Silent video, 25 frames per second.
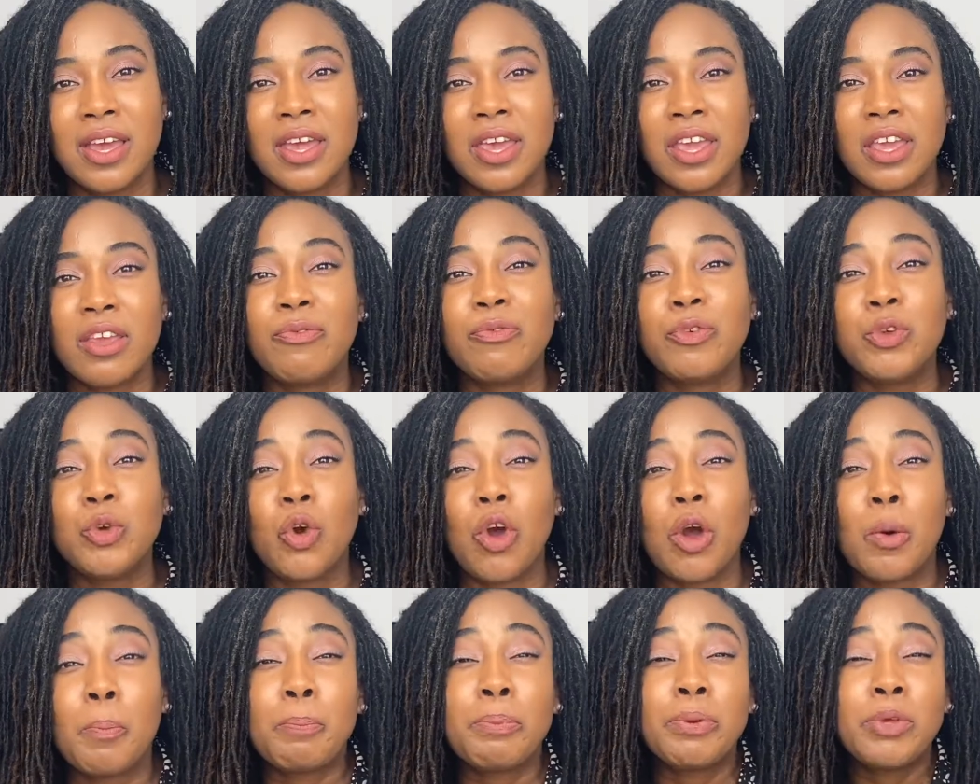If you're
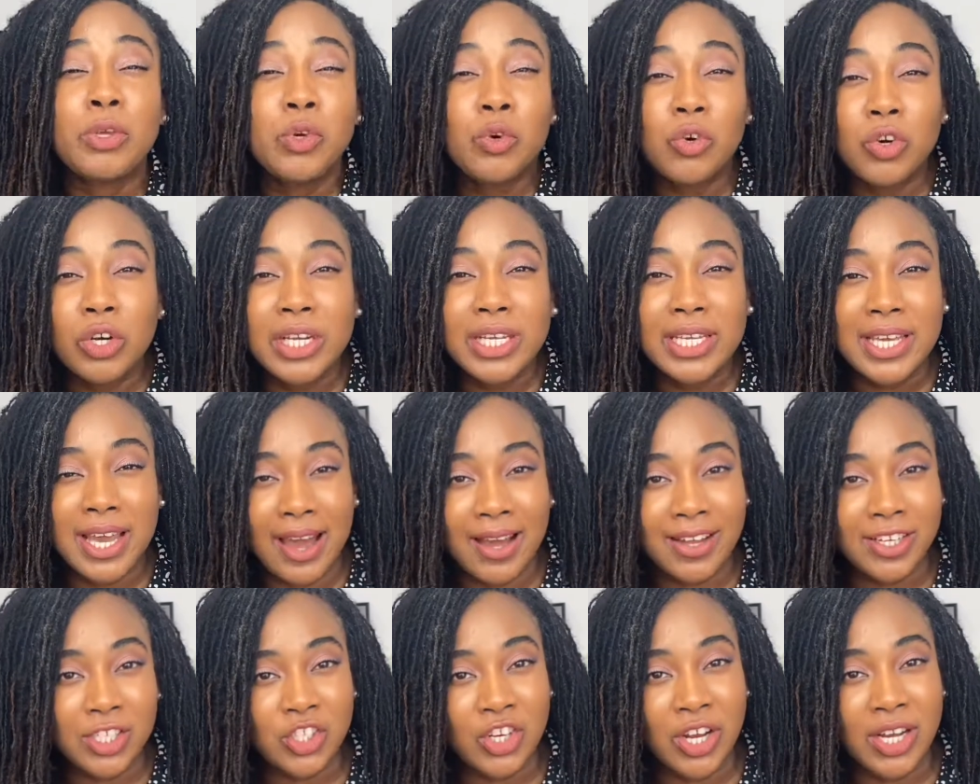a purely
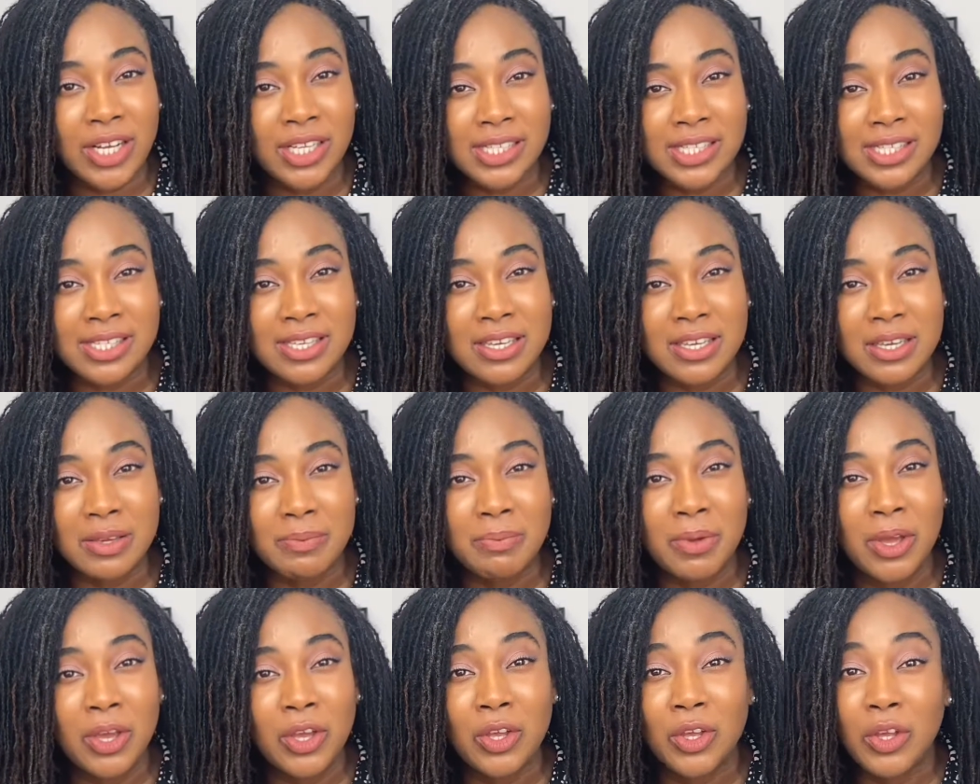Agile
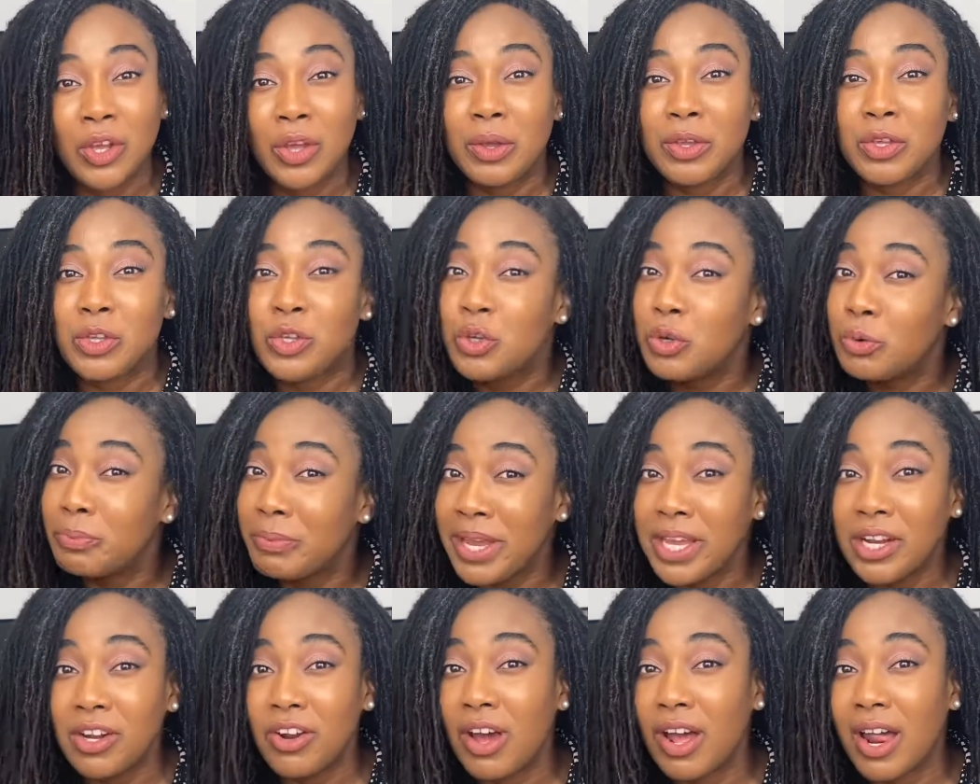team, you
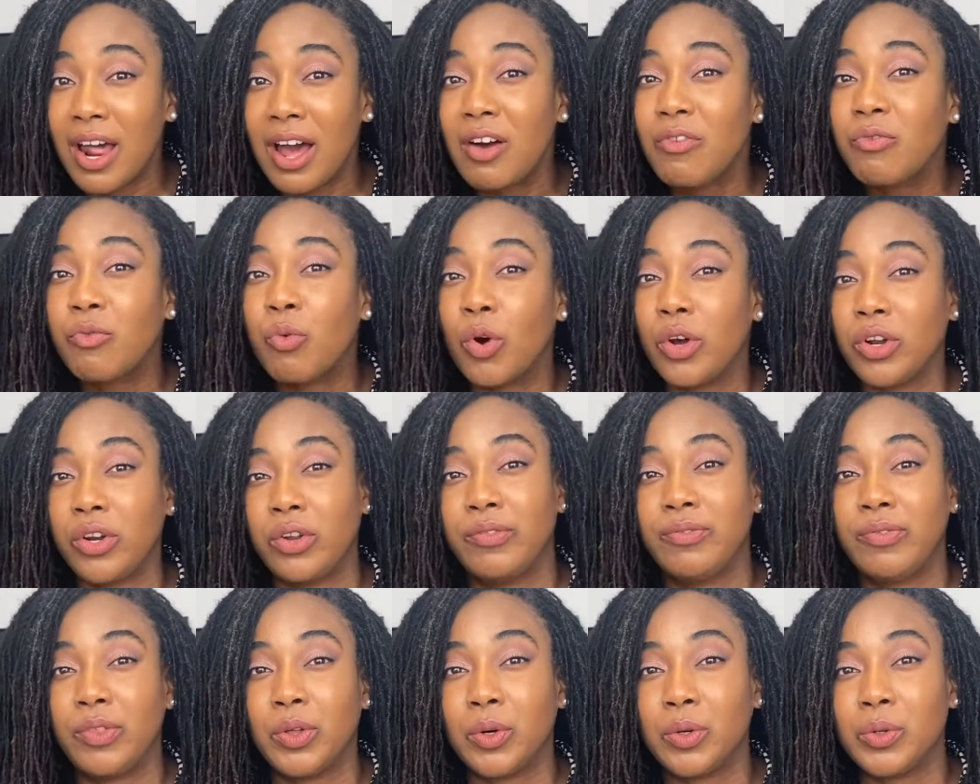may not have one
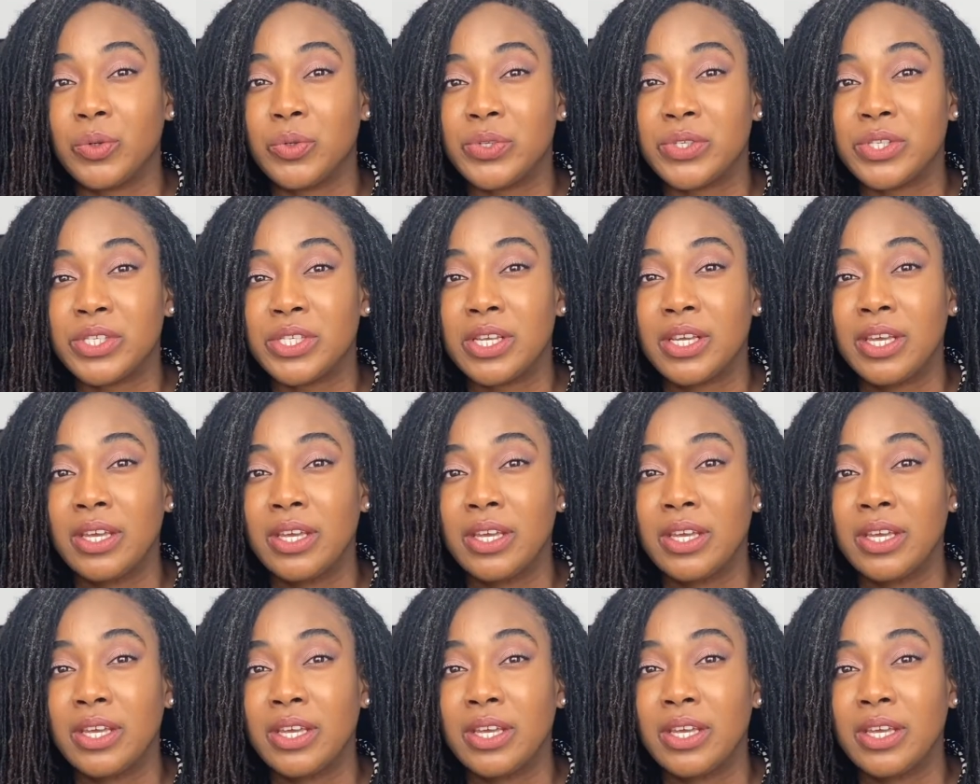of those.